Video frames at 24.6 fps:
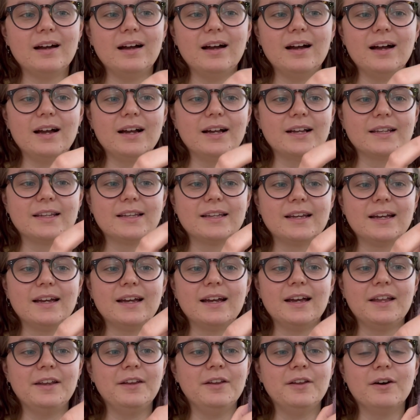I
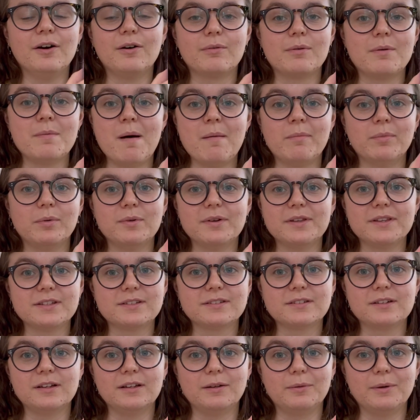cannot remember what this
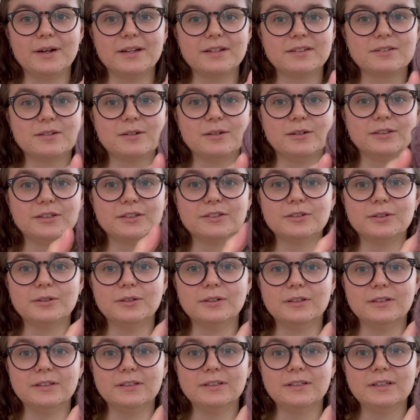colourway is called at
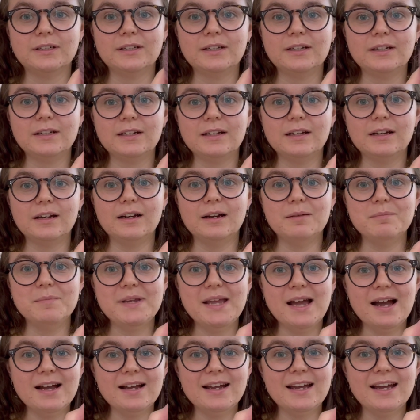all.
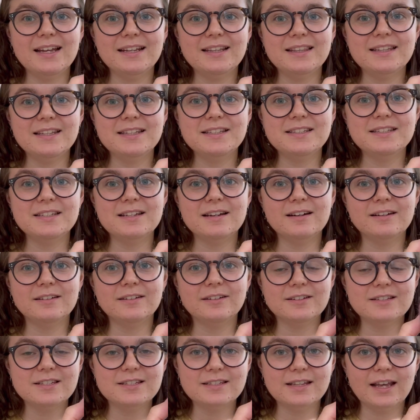Yak had this yarn
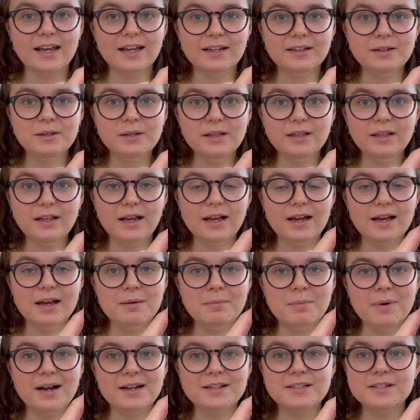on sale.
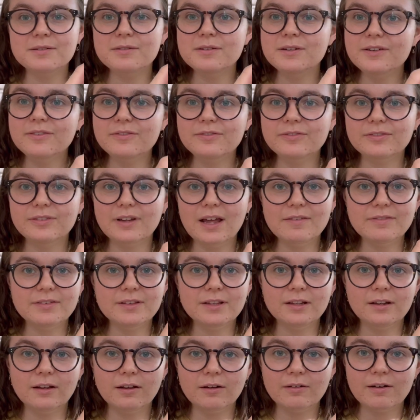I don't know if Life in
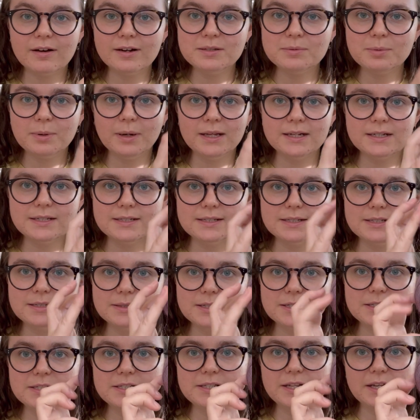the Long Grass were like
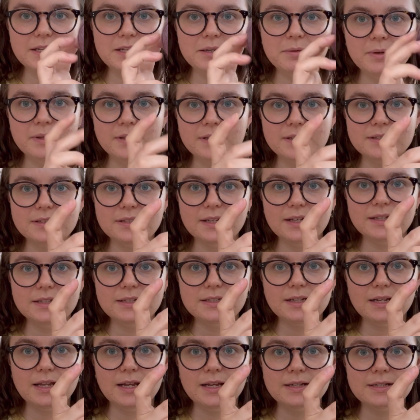discontinuing this
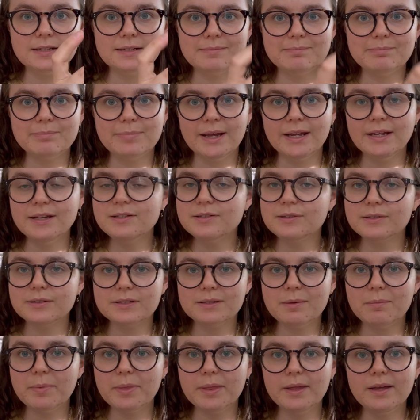hinterland base or
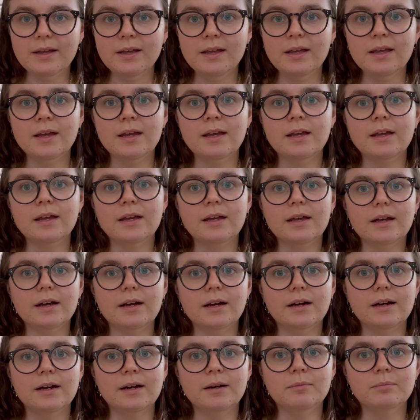something,
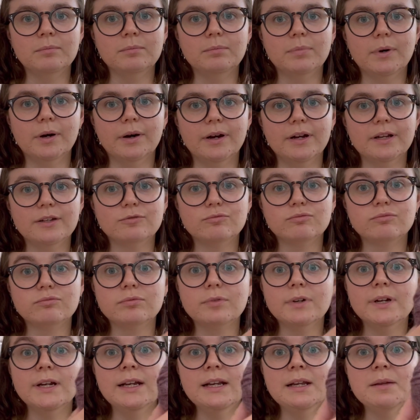but it's
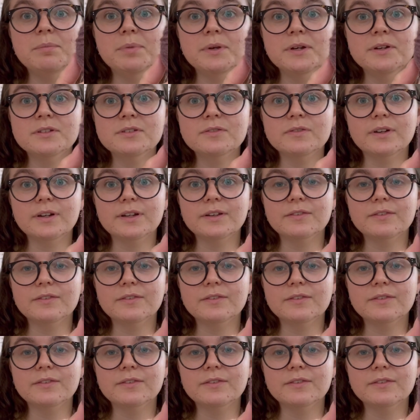really beautiful.